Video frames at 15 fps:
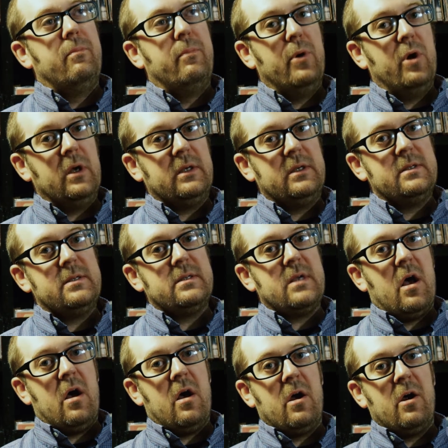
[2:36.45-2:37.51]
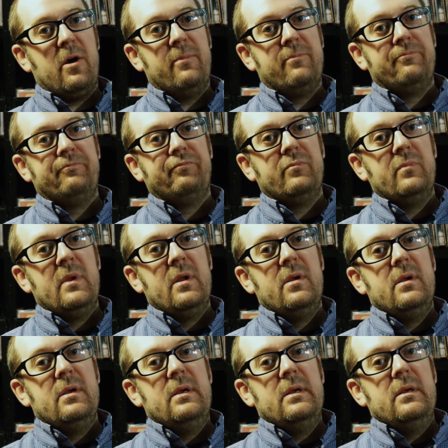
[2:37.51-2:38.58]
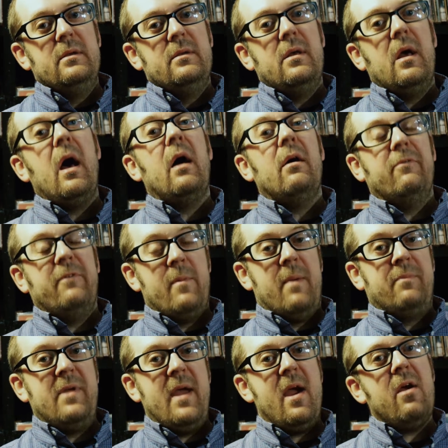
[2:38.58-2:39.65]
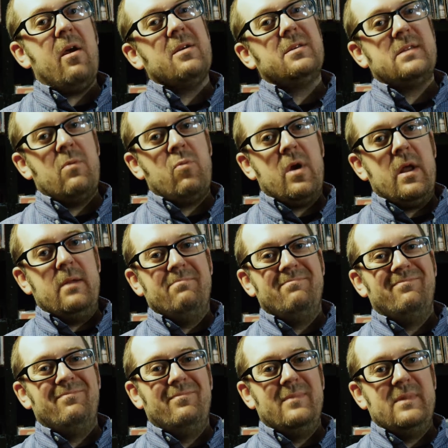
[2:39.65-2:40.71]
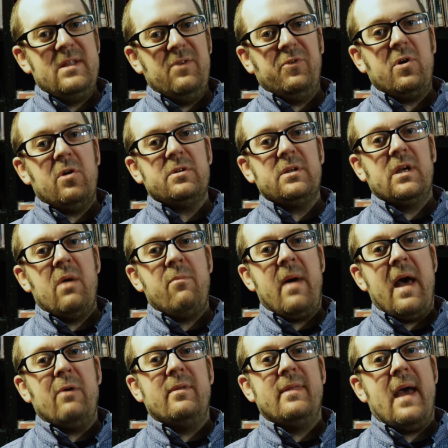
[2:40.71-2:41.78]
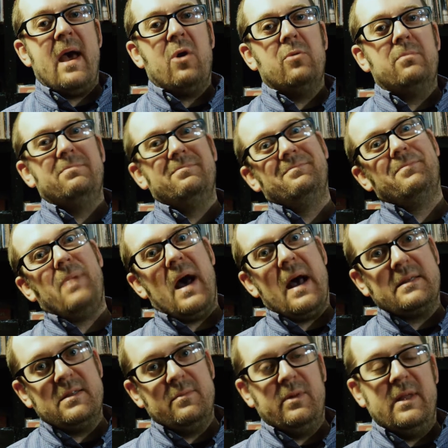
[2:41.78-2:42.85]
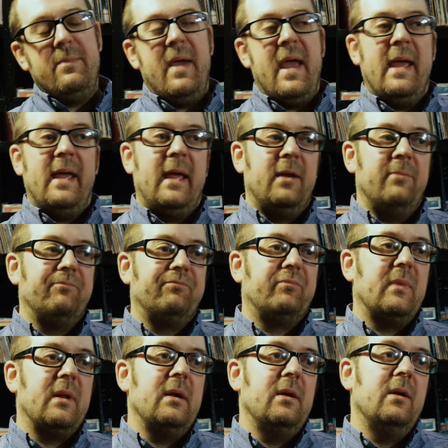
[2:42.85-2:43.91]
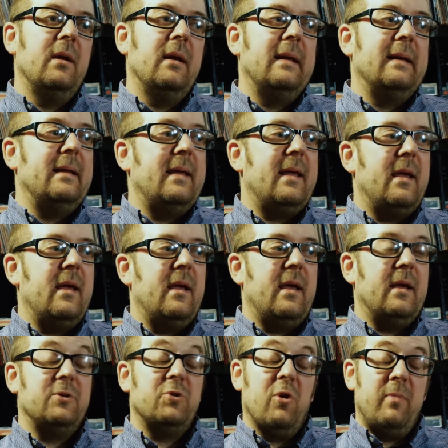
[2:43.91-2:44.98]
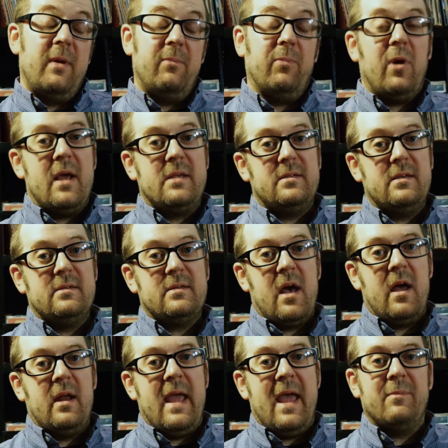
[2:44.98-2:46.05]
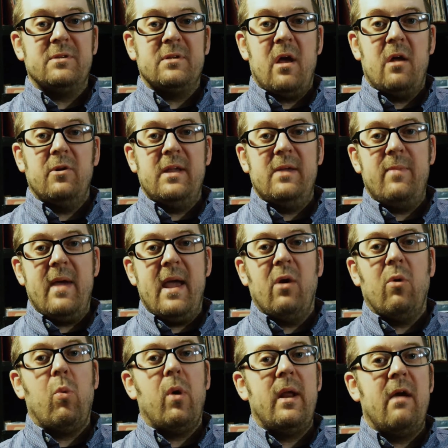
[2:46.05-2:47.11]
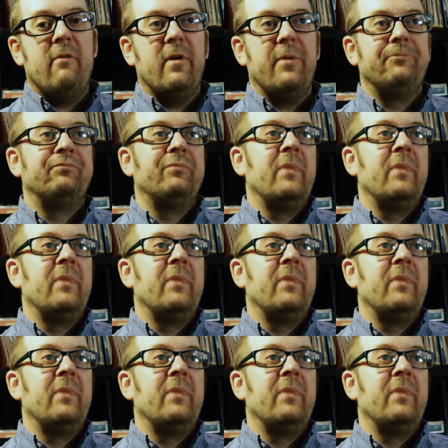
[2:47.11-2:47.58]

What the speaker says: books are from up there are somewhat difficult to come by without possibly paying exorbitant prices on Amazon or eBay or whatever.